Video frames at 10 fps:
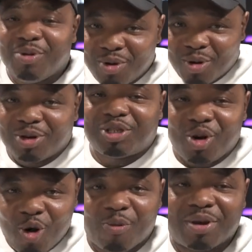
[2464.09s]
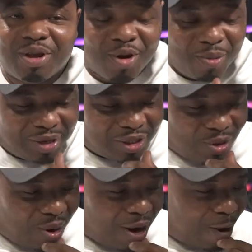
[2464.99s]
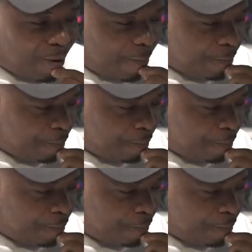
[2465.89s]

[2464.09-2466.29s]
You know the story, you hear me? So, uh,